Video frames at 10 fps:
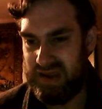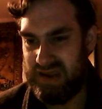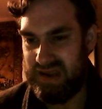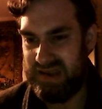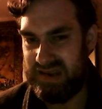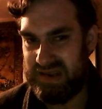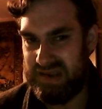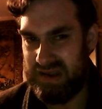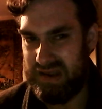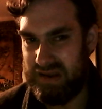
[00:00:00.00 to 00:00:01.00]

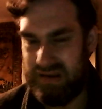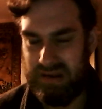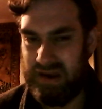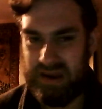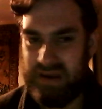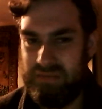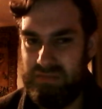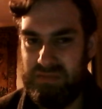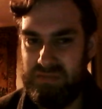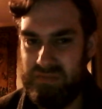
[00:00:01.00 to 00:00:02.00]
It's like
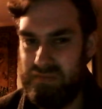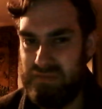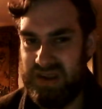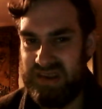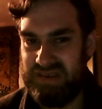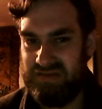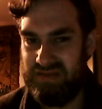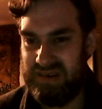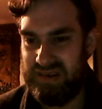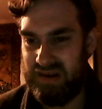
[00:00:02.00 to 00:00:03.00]
a
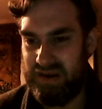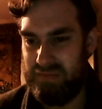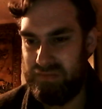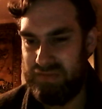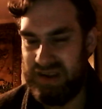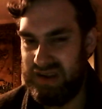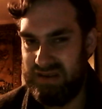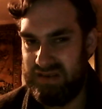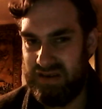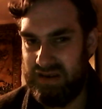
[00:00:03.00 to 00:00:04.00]
mystery type,
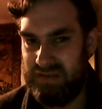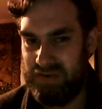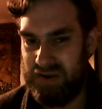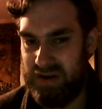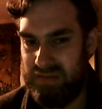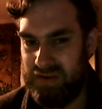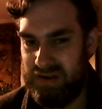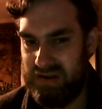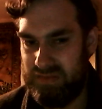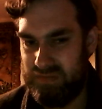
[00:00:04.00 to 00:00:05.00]
teen type
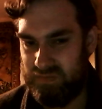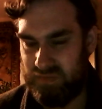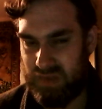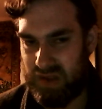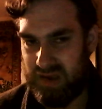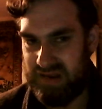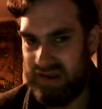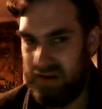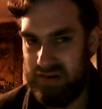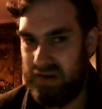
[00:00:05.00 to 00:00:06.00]
drama.
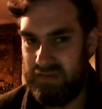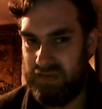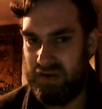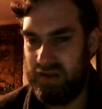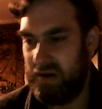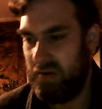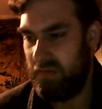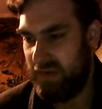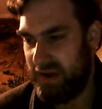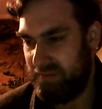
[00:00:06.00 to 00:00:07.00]
So you've got the whole
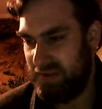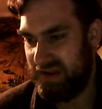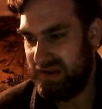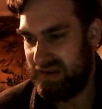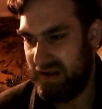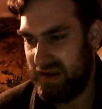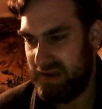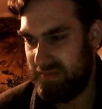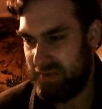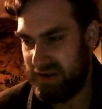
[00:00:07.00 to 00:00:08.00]
family
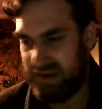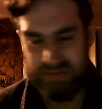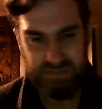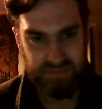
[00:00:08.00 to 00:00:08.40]
dynamic.